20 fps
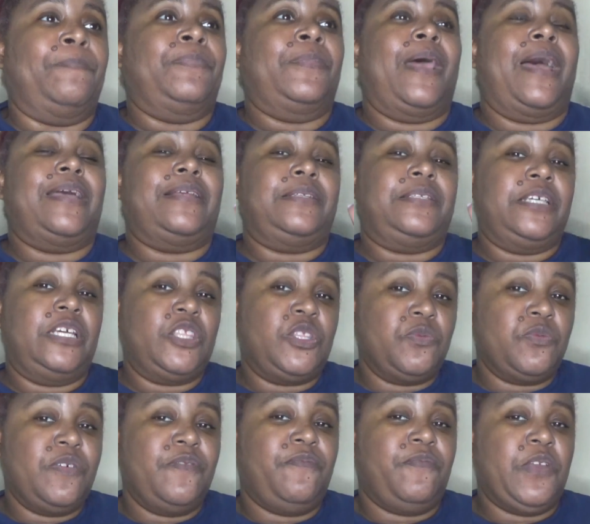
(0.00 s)
I did the
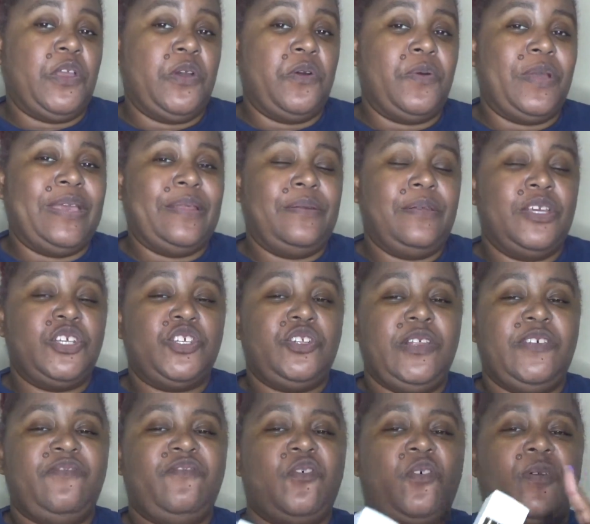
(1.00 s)
review initially
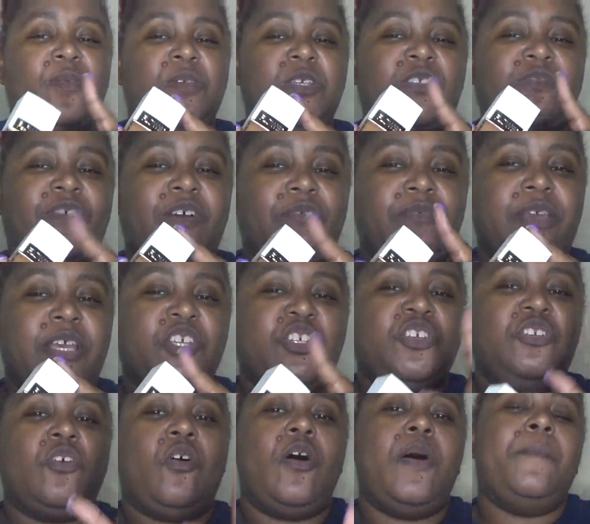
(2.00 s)
for this
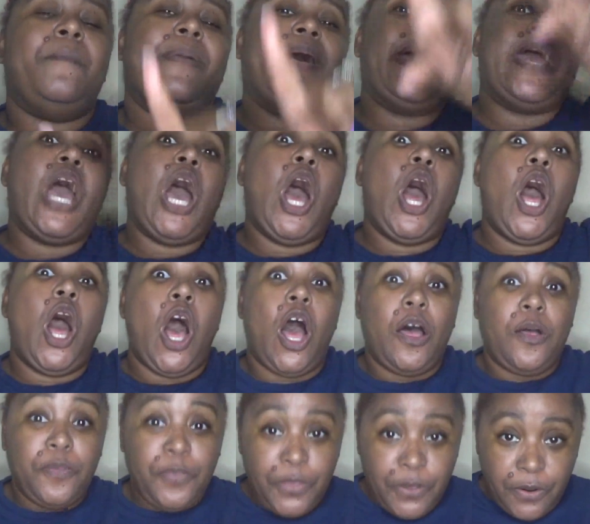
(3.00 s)
foundation on my
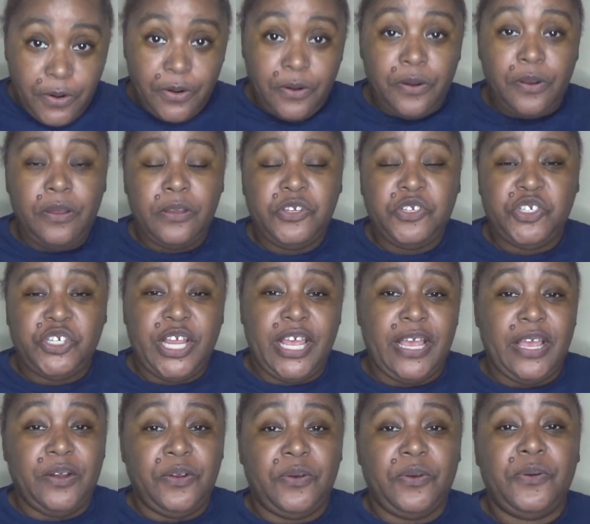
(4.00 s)
other
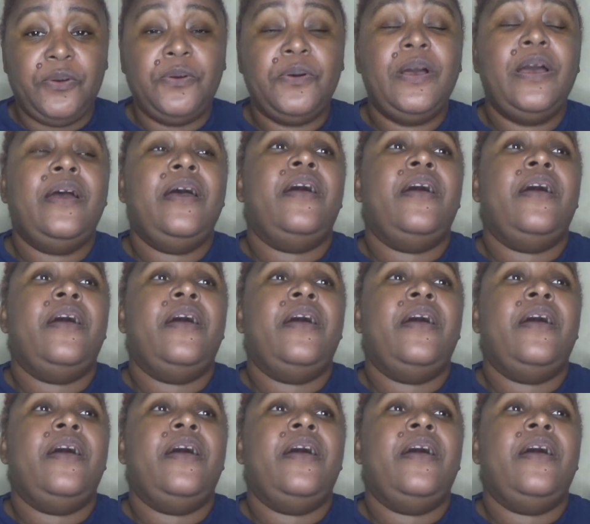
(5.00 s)
channel